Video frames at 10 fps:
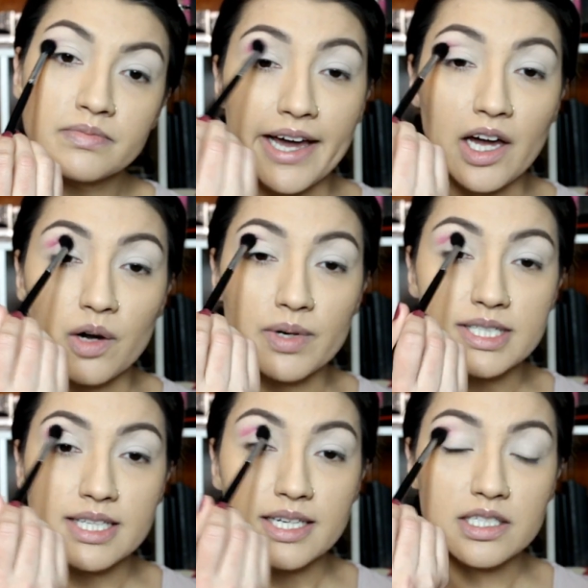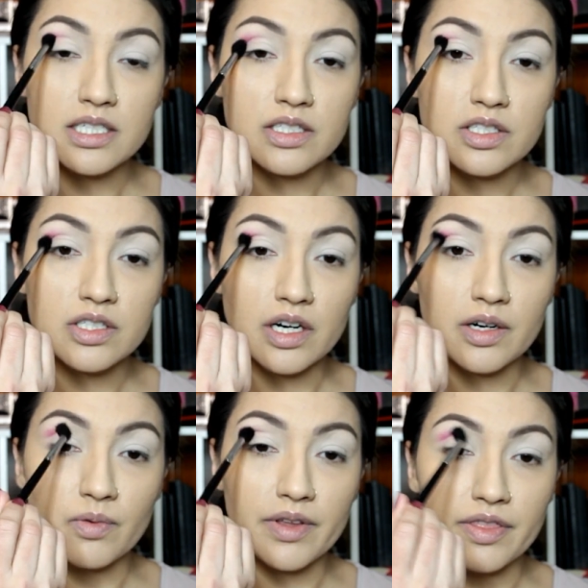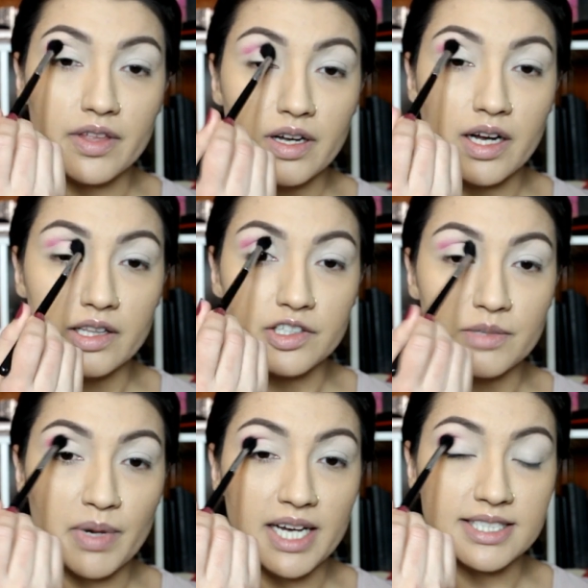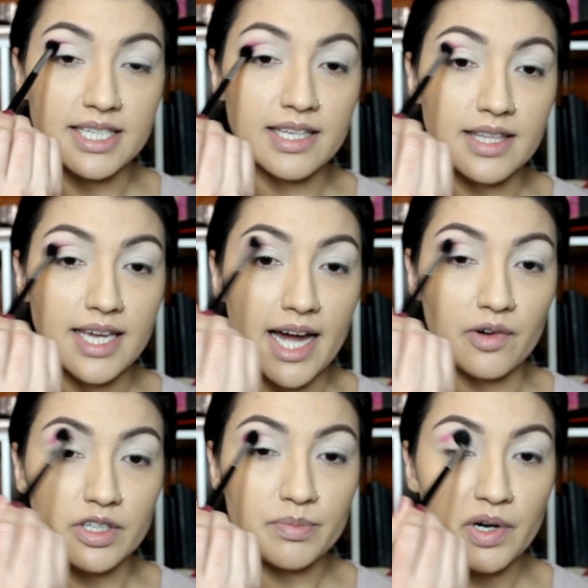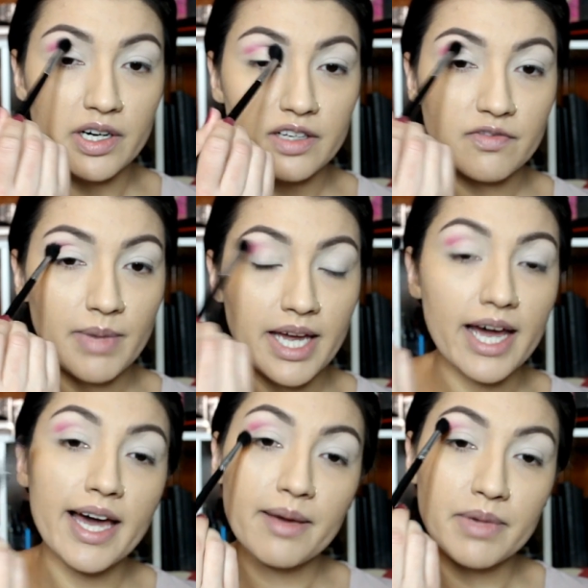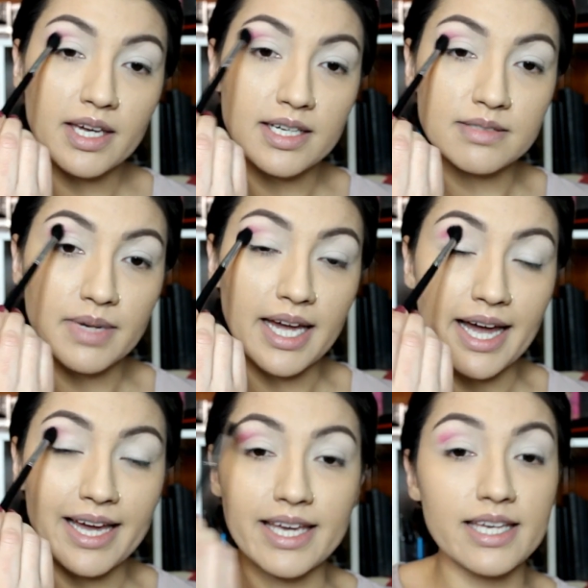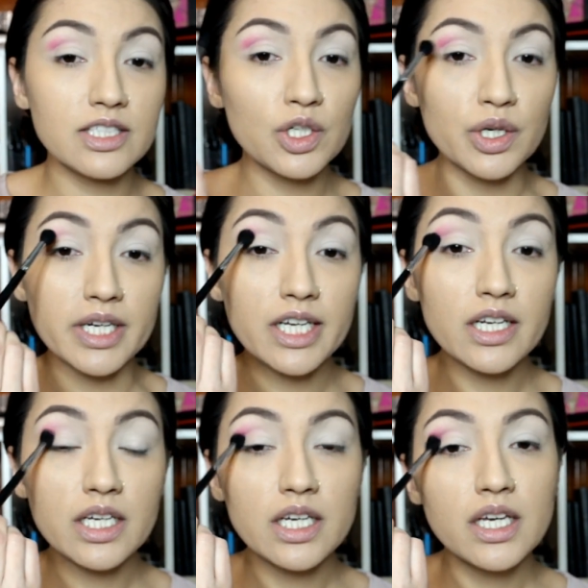I always like to start with the color deposit in the outer part of my eye because my eye is hooded.